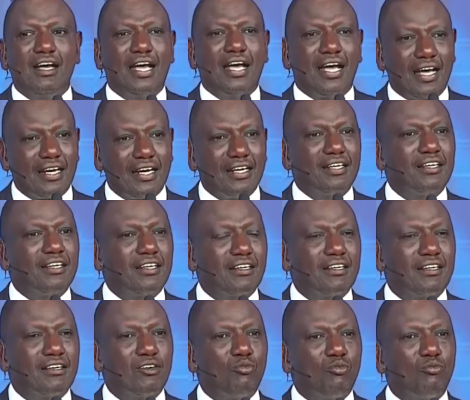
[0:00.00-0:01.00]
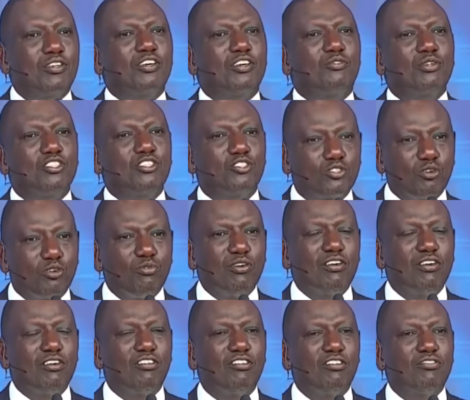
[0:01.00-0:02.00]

And with the withdrawal